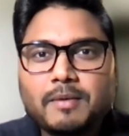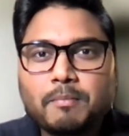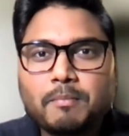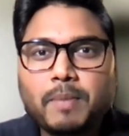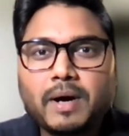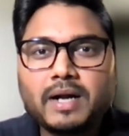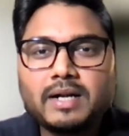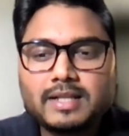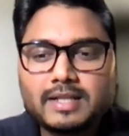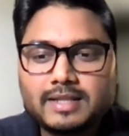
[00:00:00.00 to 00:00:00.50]

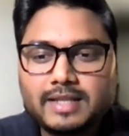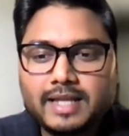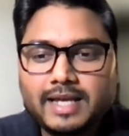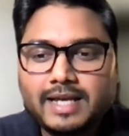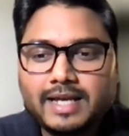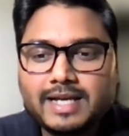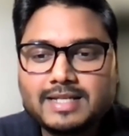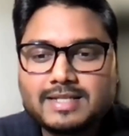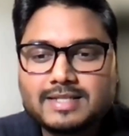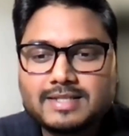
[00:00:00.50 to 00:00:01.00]
But the
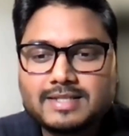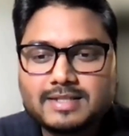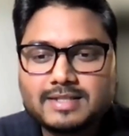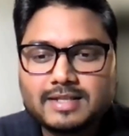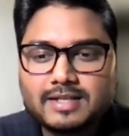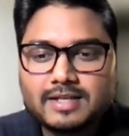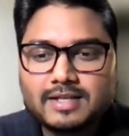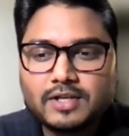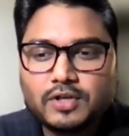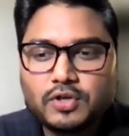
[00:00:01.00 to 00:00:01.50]
thing is,
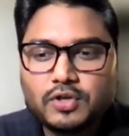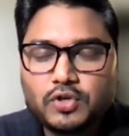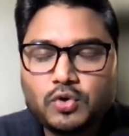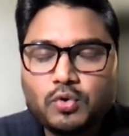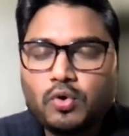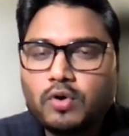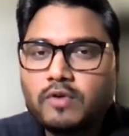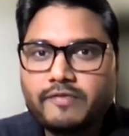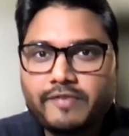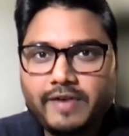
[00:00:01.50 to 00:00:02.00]
you
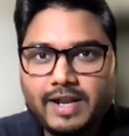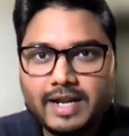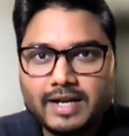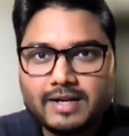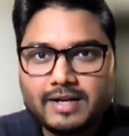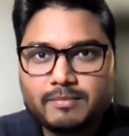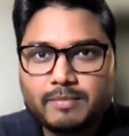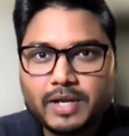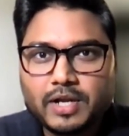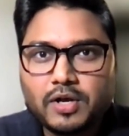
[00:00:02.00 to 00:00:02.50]
don't feel
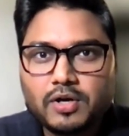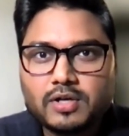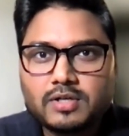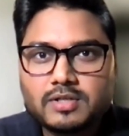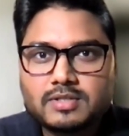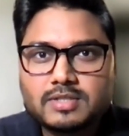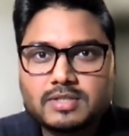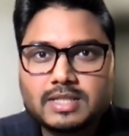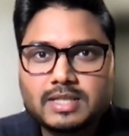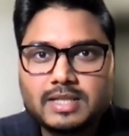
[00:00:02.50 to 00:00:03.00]
it
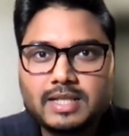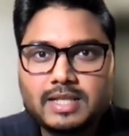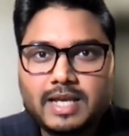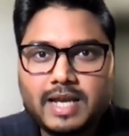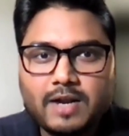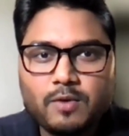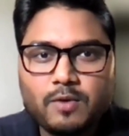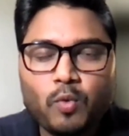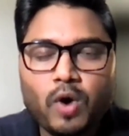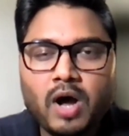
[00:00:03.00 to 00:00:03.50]
because
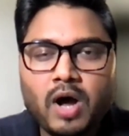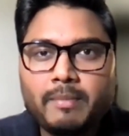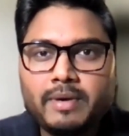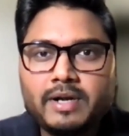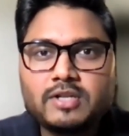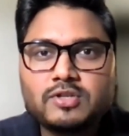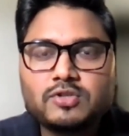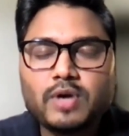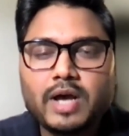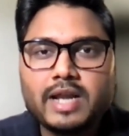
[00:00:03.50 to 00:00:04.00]
the
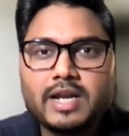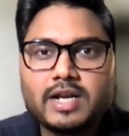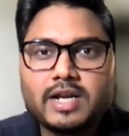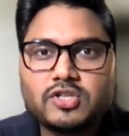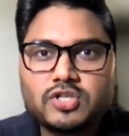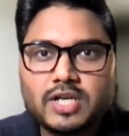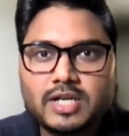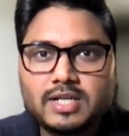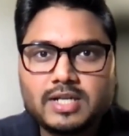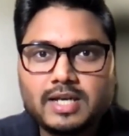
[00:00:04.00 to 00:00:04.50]
environment is so
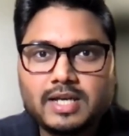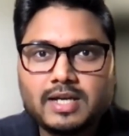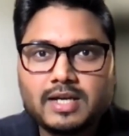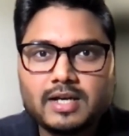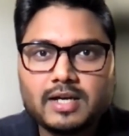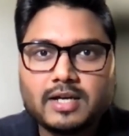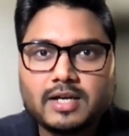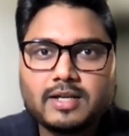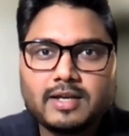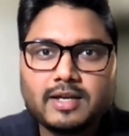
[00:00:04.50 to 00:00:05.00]
energetic.
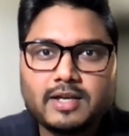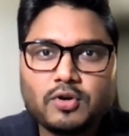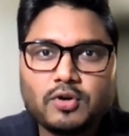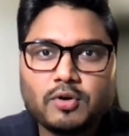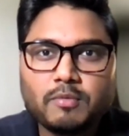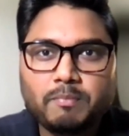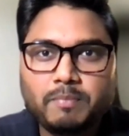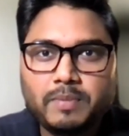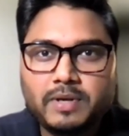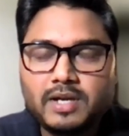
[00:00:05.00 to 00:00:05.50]

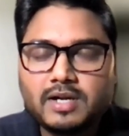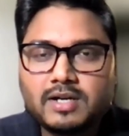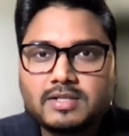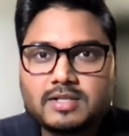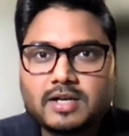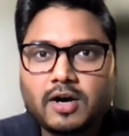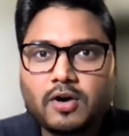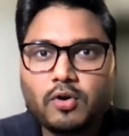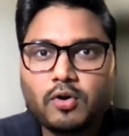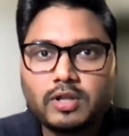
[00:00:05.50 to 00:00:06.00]
Your
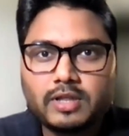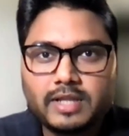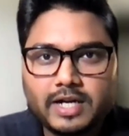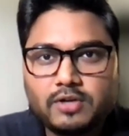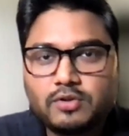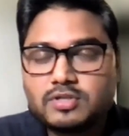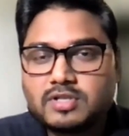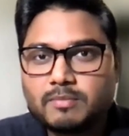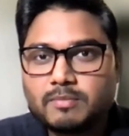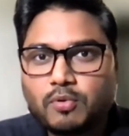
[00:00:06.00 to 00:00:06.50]
peers are there
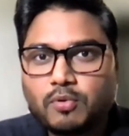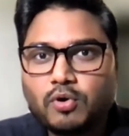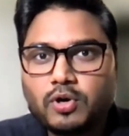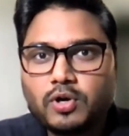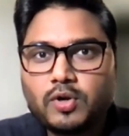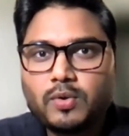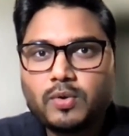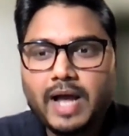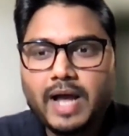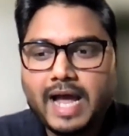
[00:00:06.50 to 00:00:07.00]
to
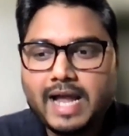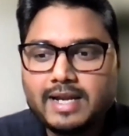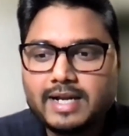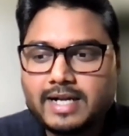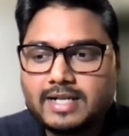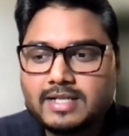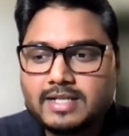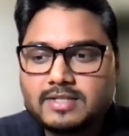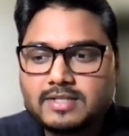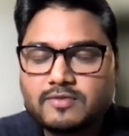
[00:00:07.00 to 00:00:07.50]
support you, and
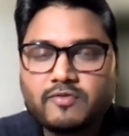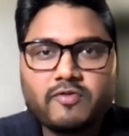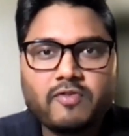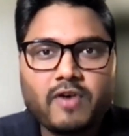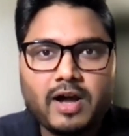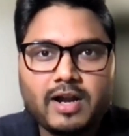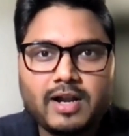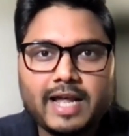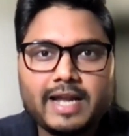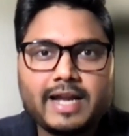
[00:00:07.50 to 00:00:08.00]
it's
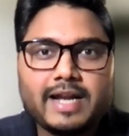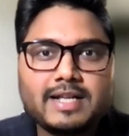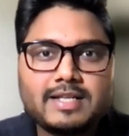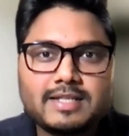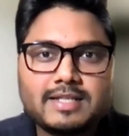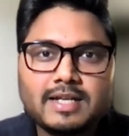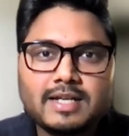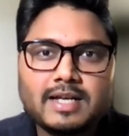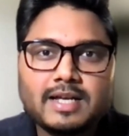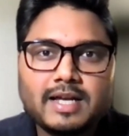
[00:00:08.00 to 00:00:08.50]
fun. Like
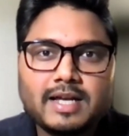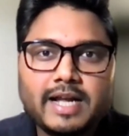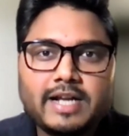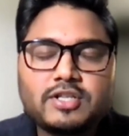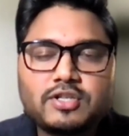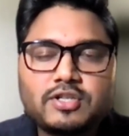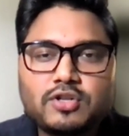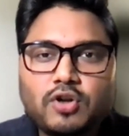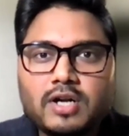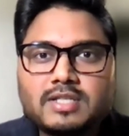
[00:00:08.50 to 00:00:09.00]

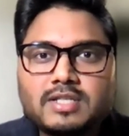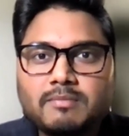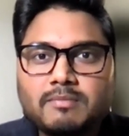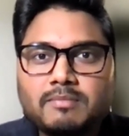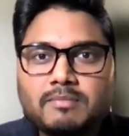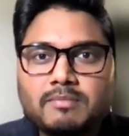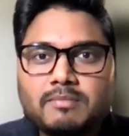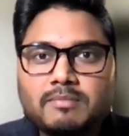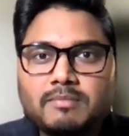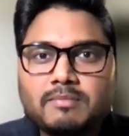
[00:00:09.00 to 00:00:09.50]
it's not
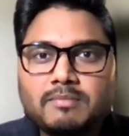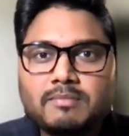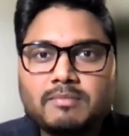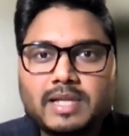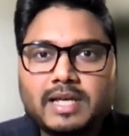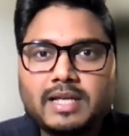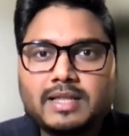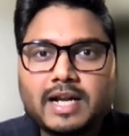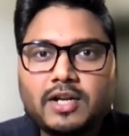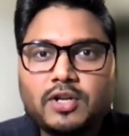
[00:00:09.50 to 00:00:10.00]
something that
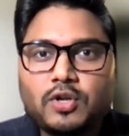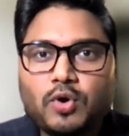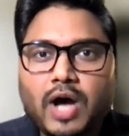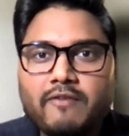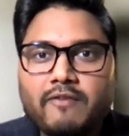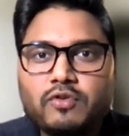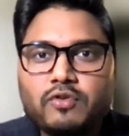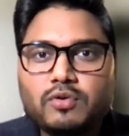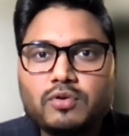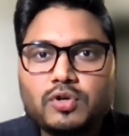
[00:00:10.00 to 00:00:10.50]
you have
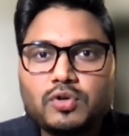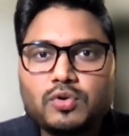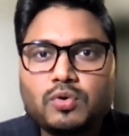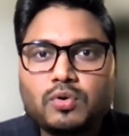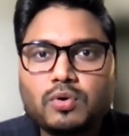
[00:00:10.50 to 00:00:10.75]
to do